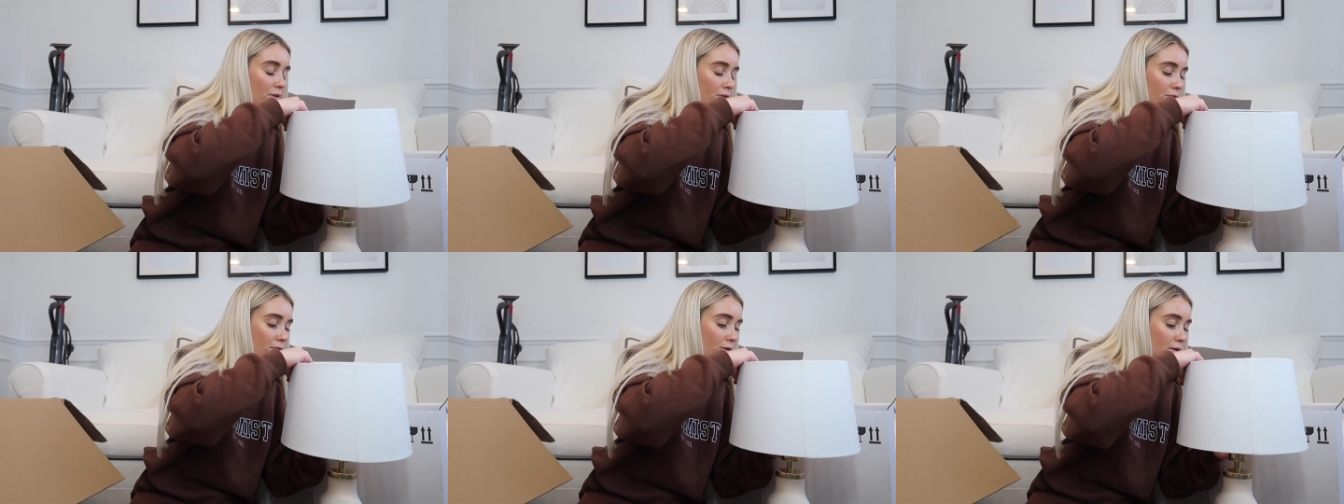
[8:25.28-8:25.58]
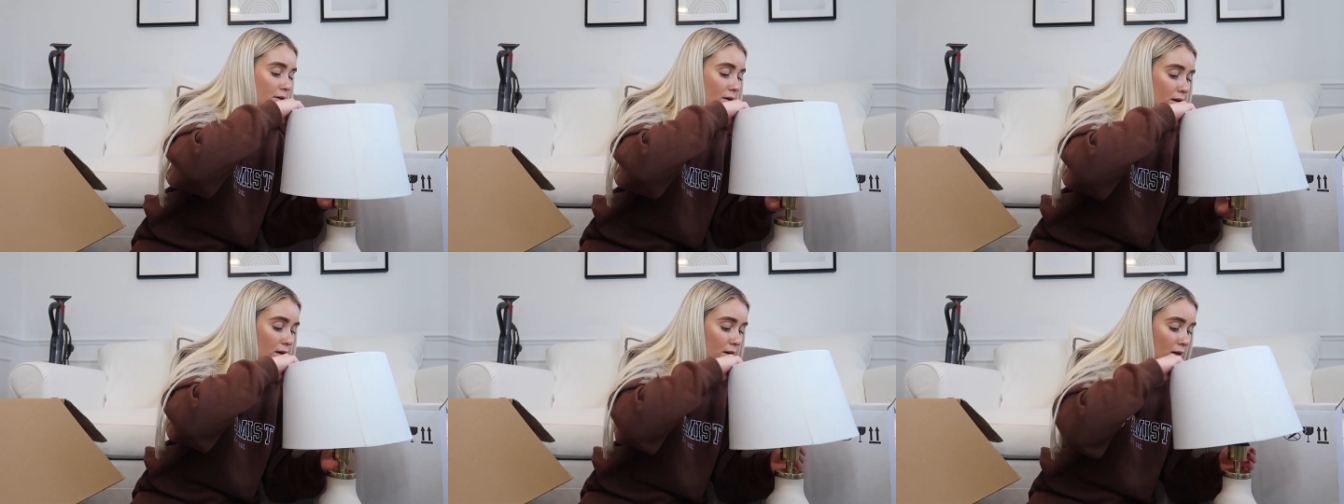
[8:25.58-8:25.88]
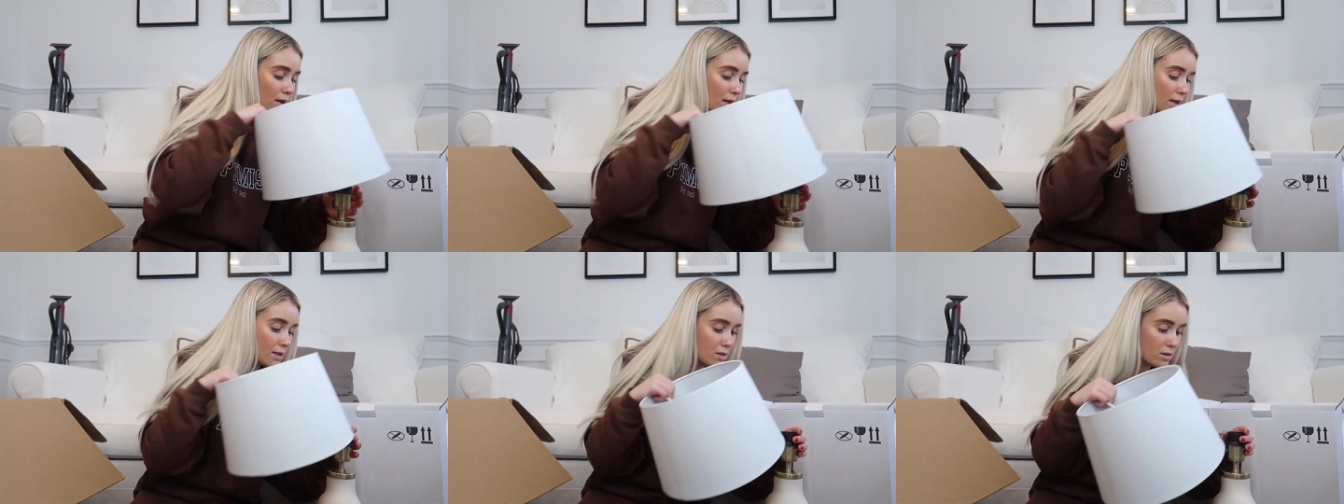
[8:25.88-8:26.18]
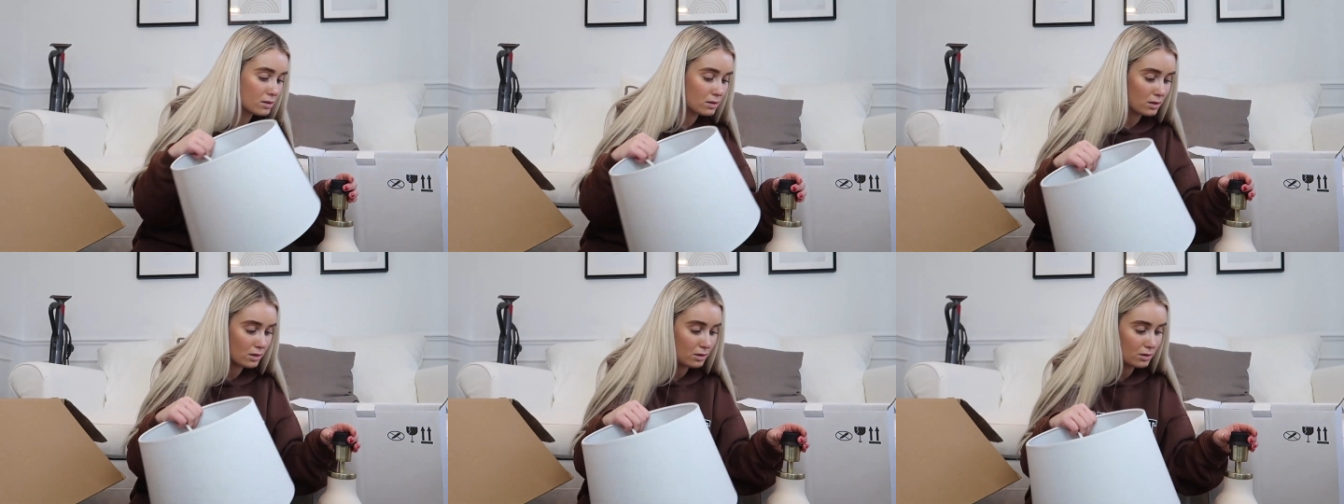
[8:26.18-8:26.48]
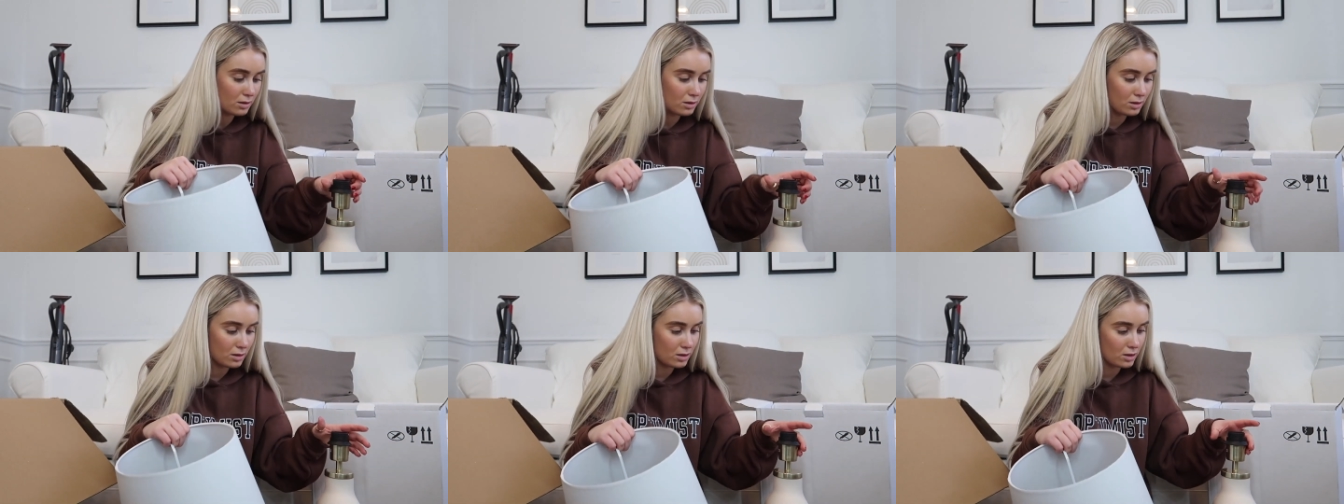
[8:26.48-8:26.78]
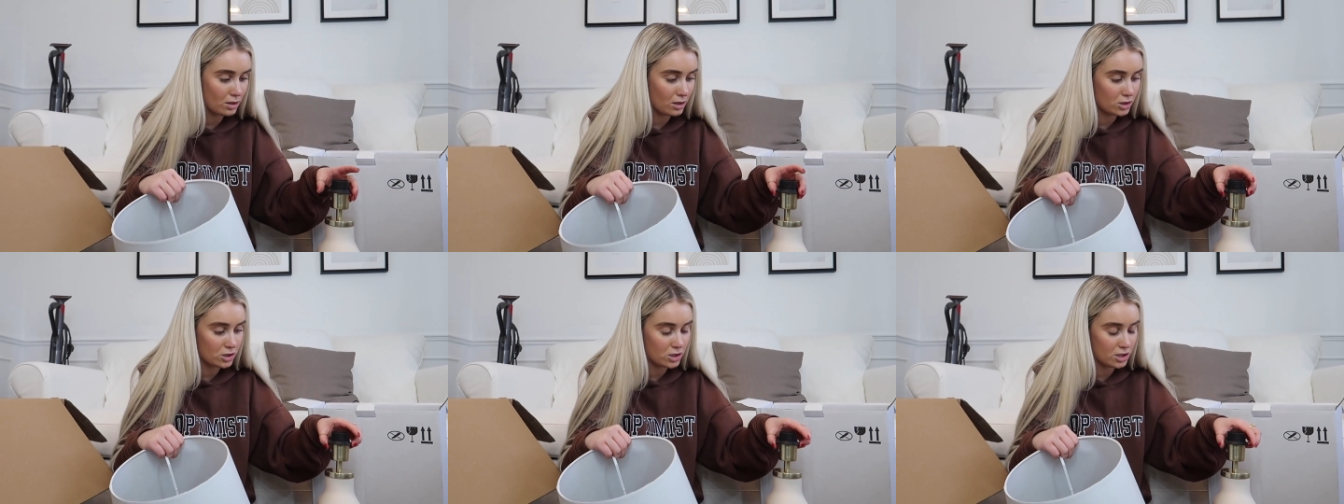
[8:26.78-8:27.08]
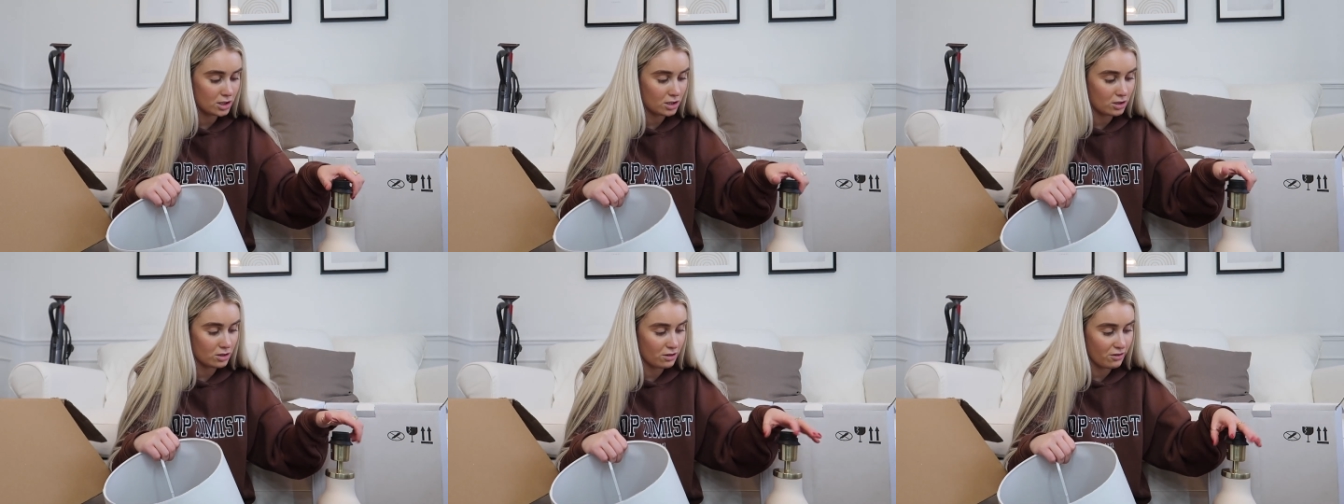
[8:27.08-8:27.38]
is gonna, oh gosh,
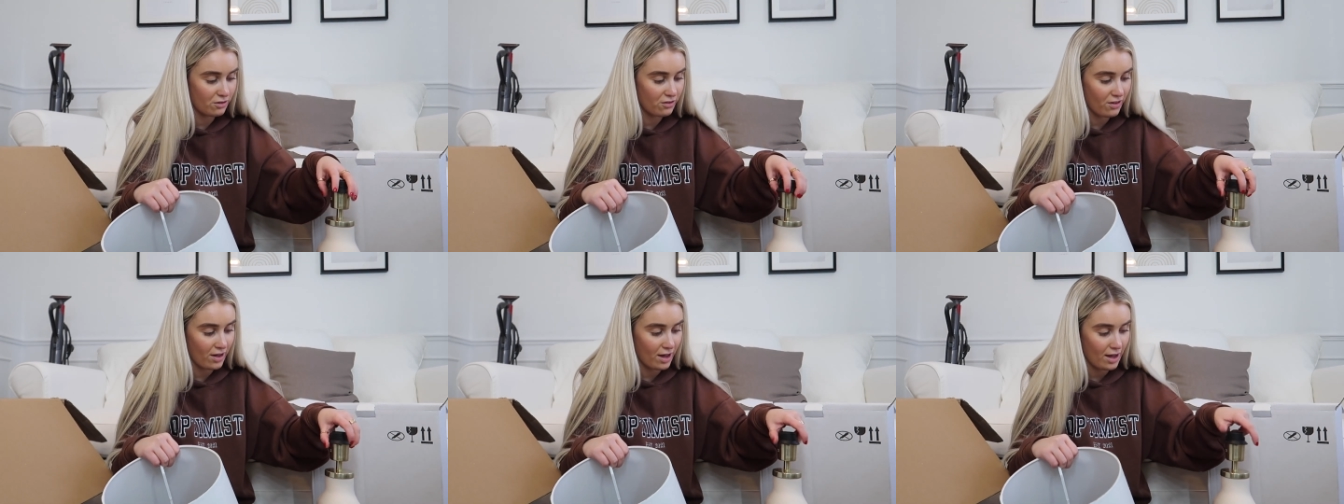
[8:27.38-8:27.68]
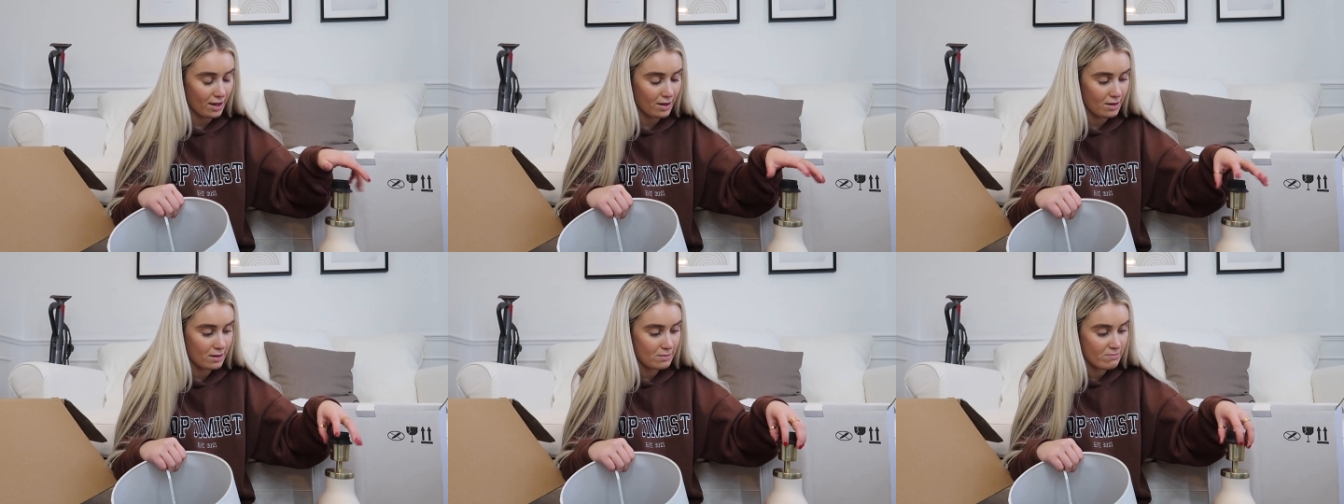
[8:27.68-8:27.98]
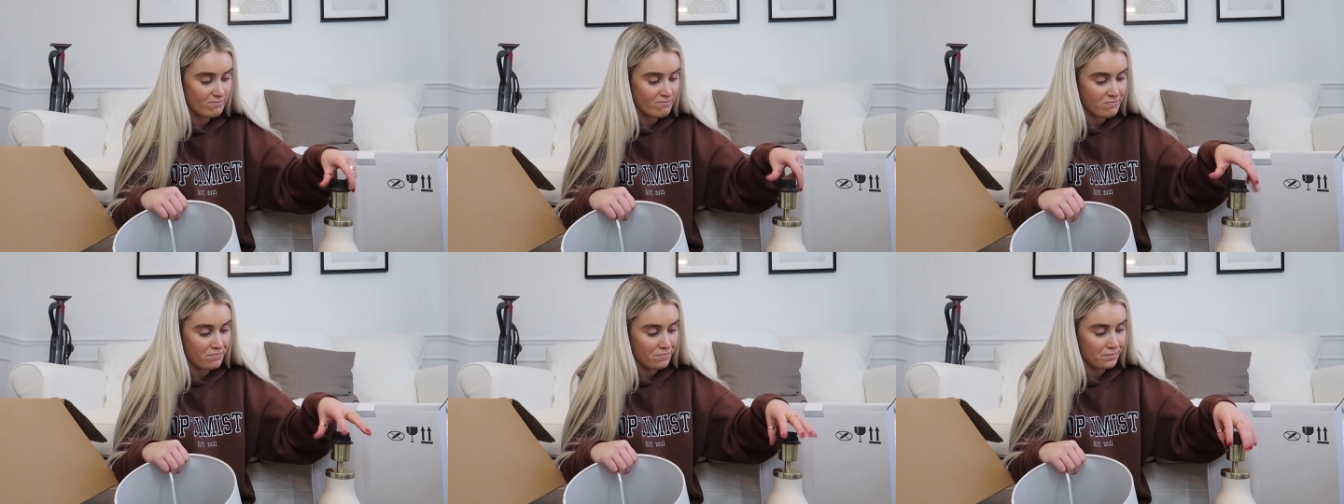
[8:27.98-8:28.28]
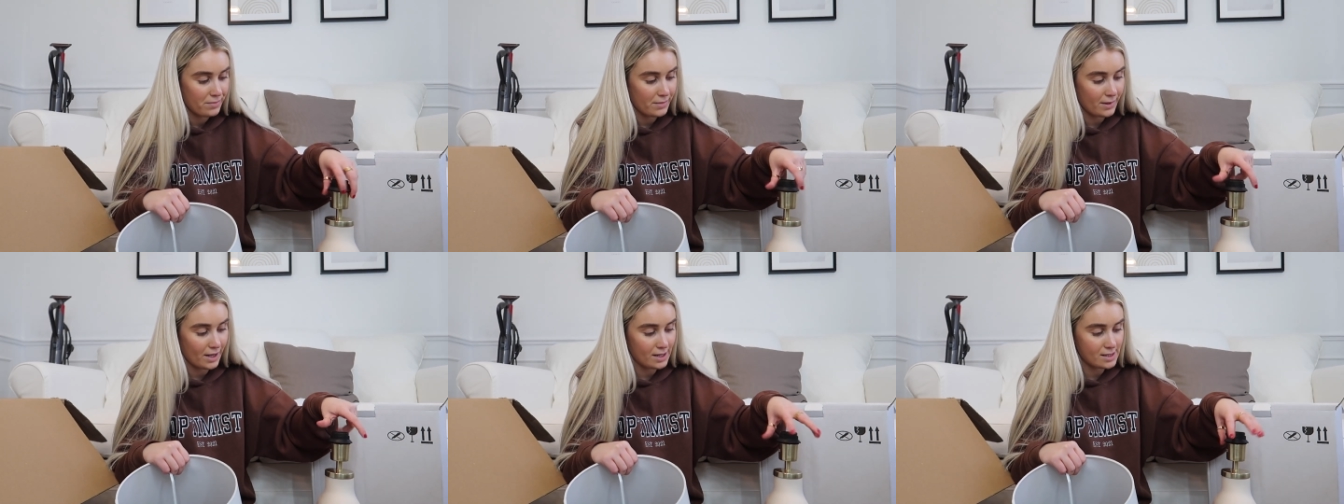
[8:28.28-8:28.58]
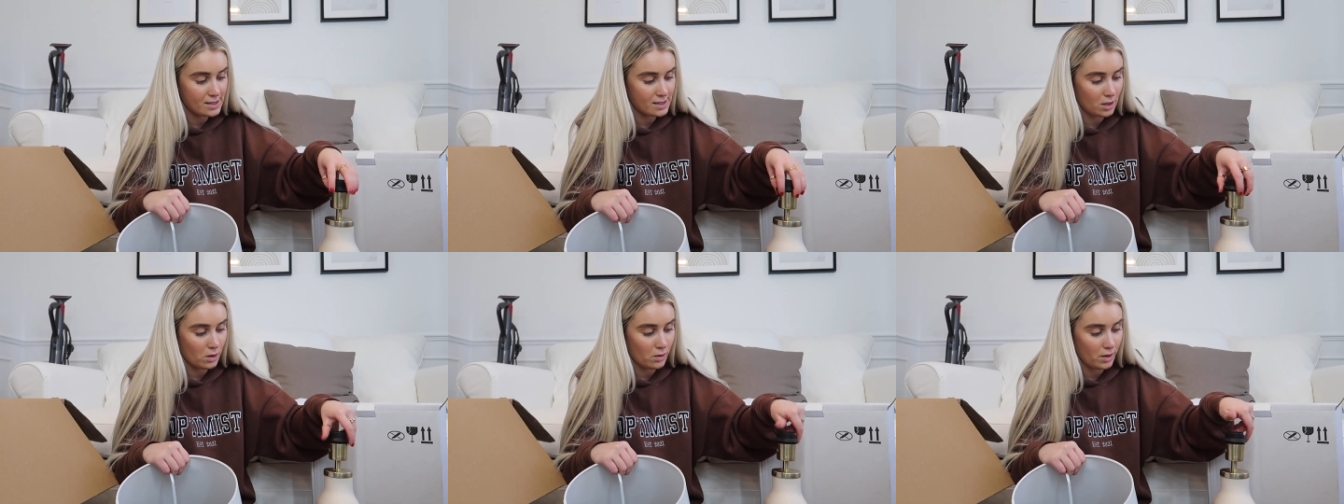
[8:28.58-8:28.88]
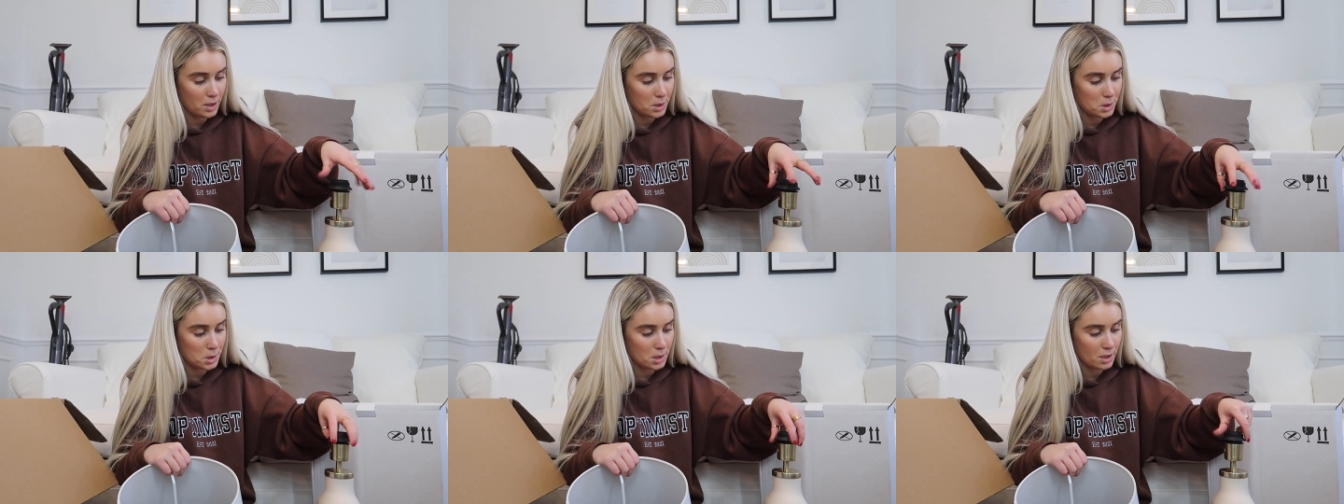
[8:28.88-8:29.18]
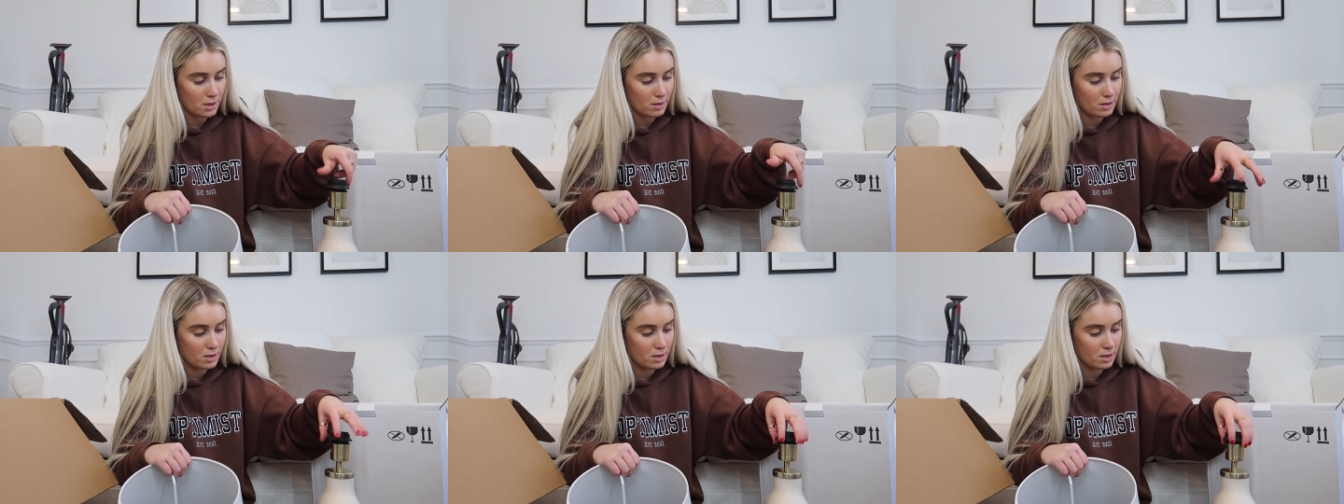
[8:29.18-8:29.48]
is it gonna fit? That's the
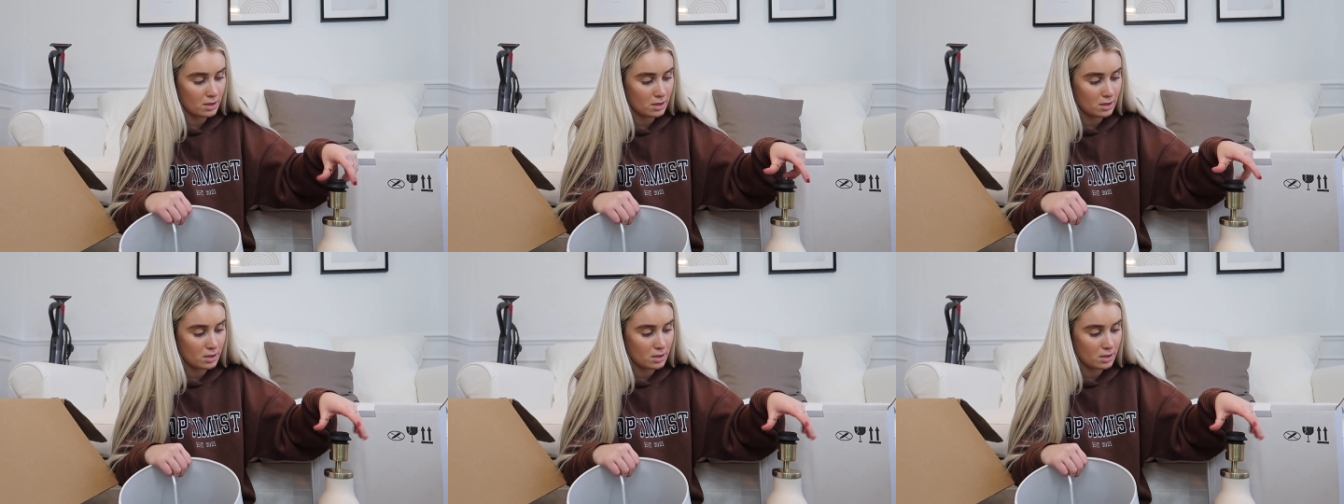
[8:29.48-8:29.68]
question.